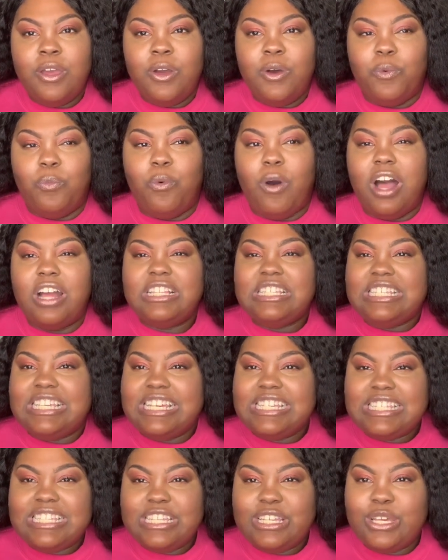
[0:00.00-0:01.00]
Walt
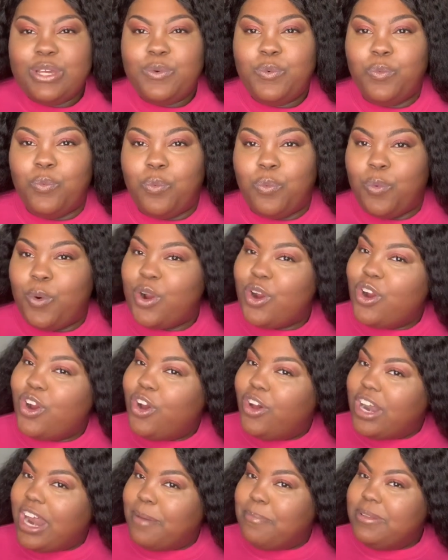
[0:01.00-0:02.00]
Disney
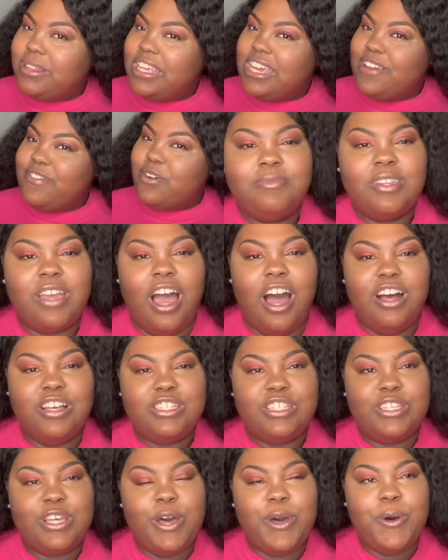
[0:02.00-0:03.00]
World, I believe.
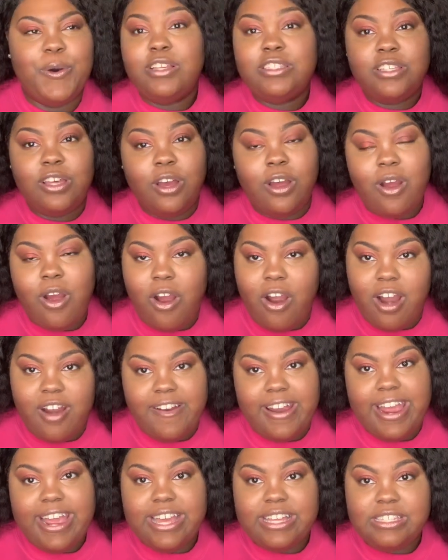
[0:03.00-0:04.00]
Also
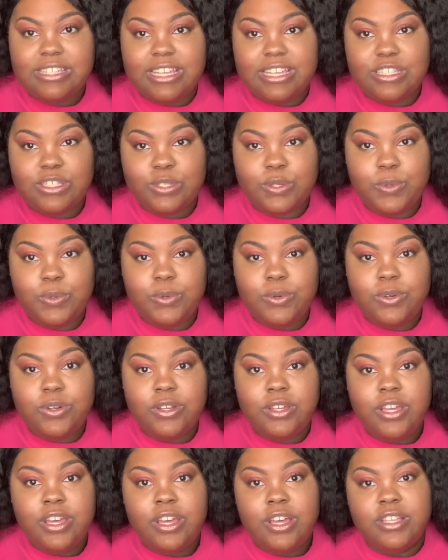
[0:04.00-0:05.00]
RA is in
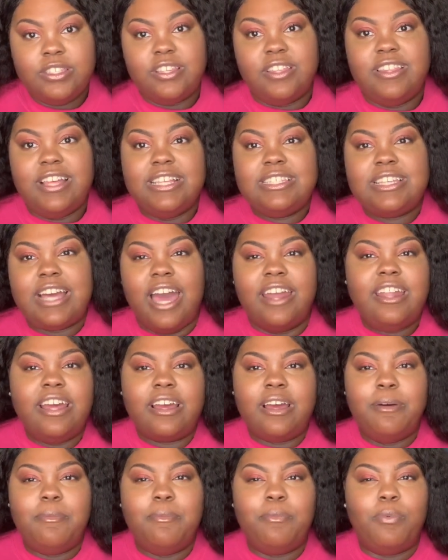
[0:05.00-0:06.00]
school. So that's kind
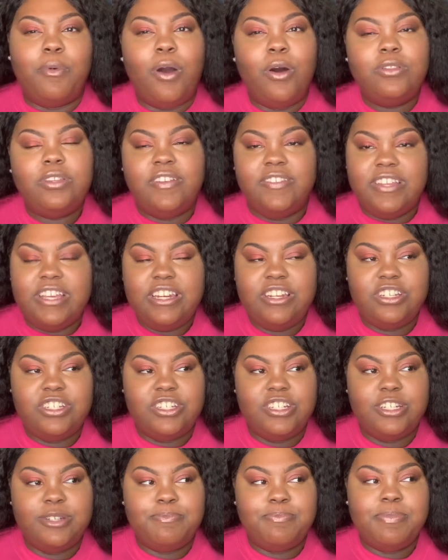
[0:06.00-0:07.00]
of like a role of
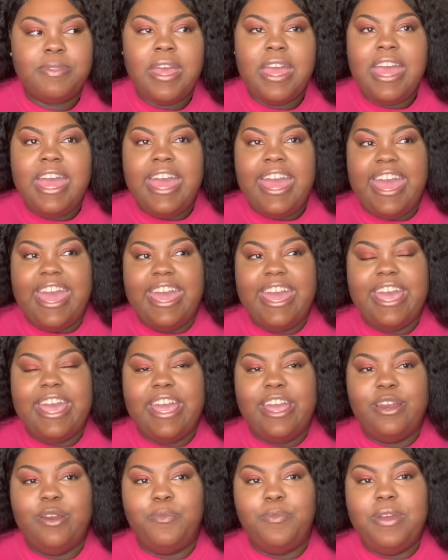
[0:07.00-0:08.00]
leadership.
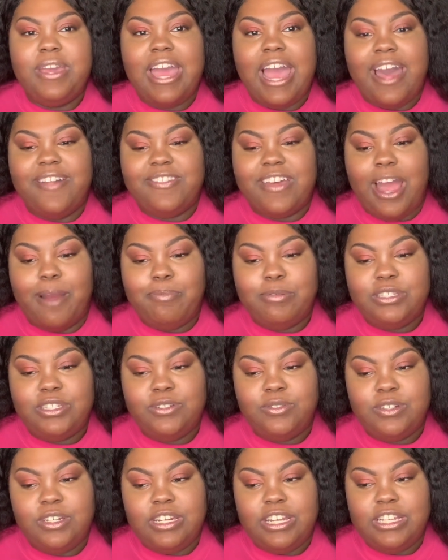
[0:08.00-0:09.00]
And we had the
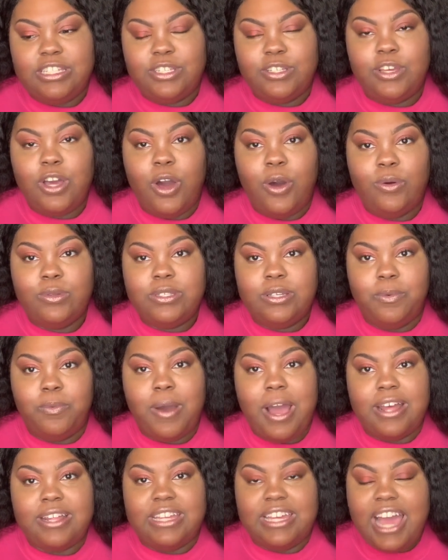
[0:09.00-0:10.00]
opportunity to go to
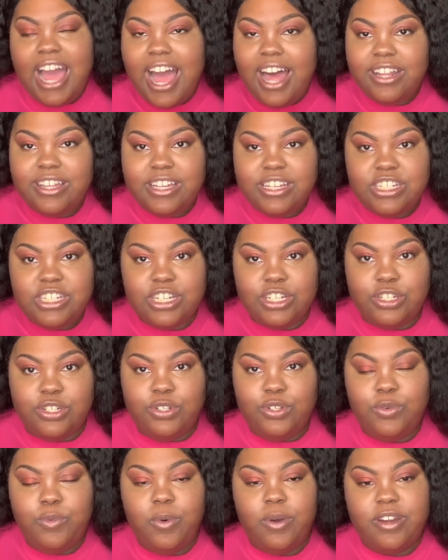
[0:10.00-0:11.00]
Wiley College and
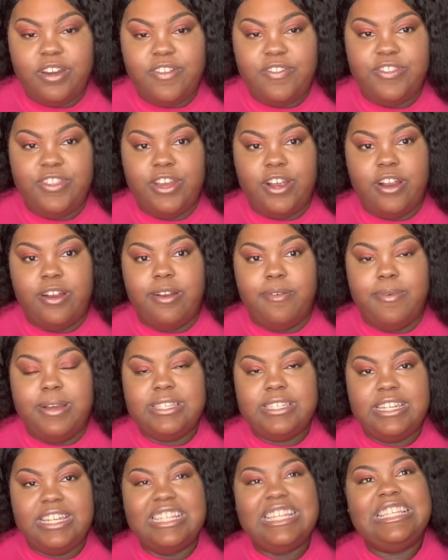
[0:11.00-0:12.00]
do one of their
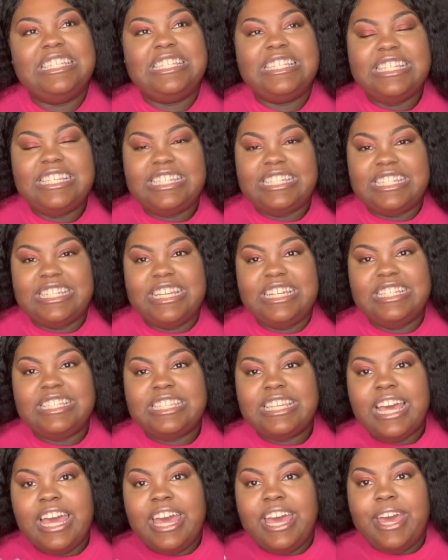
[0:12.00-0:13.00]
resident
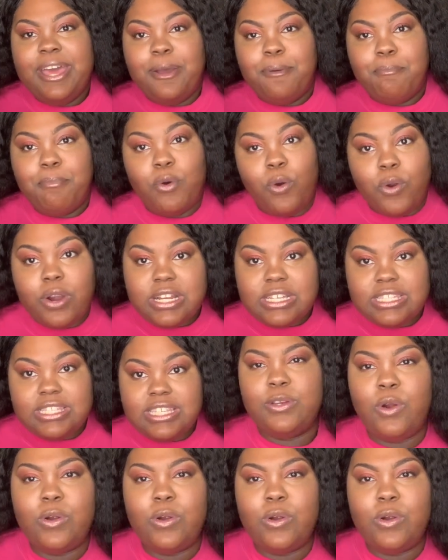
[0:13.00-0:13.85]
assistance courses.